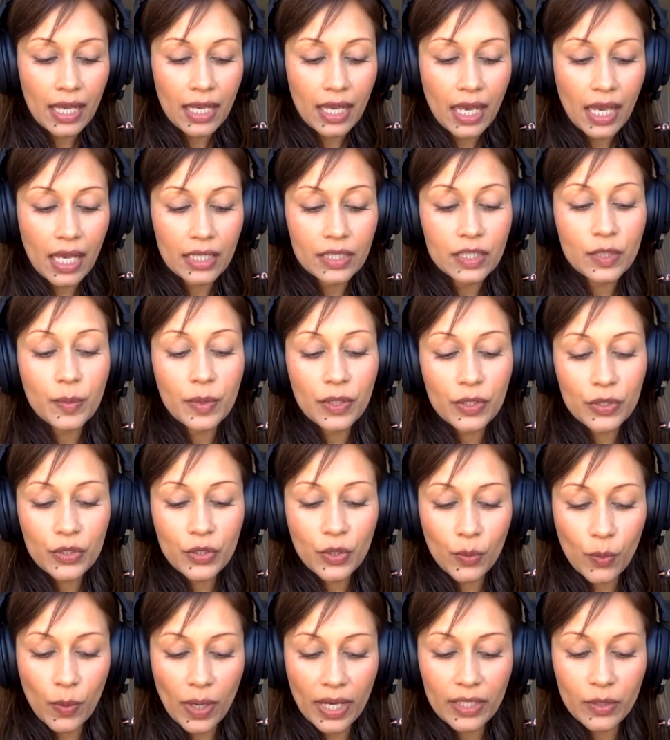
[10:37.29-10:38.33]
uh,
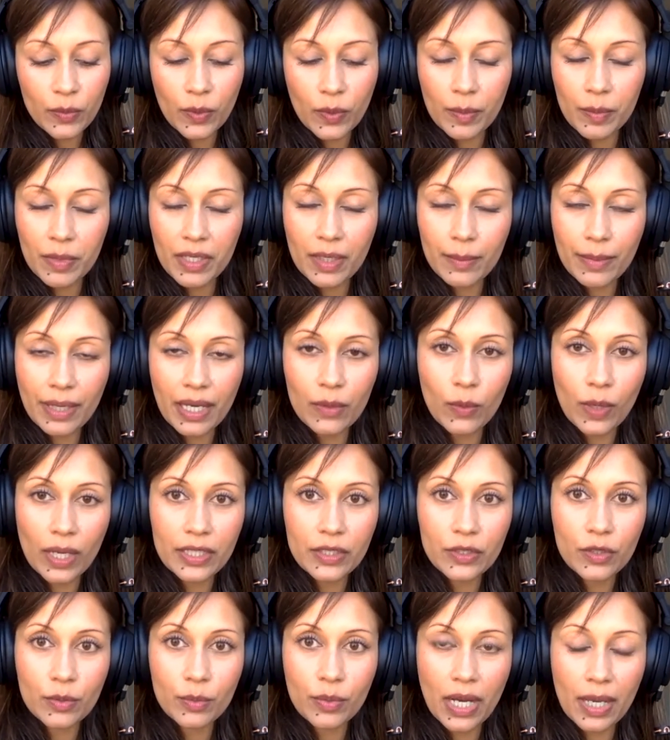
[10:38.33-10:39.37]
spiritual white women about
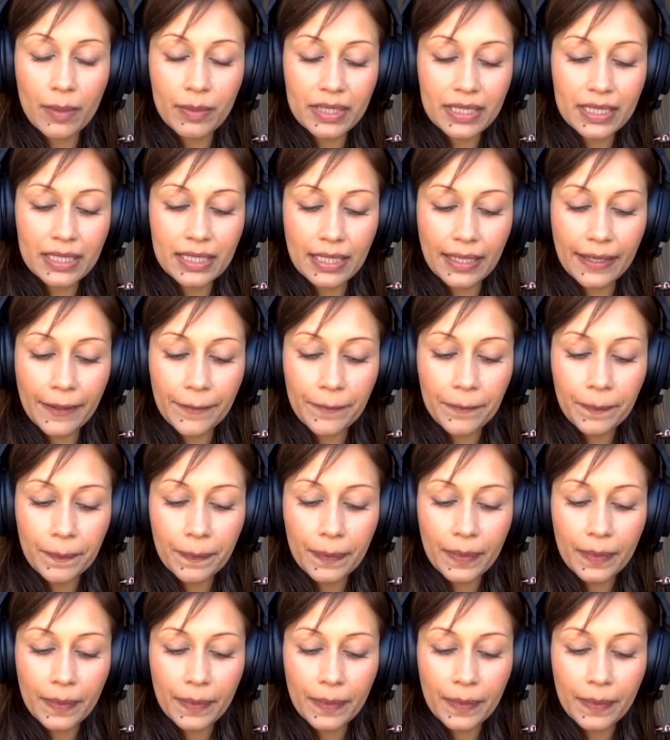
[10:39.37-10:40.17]
white supremacy.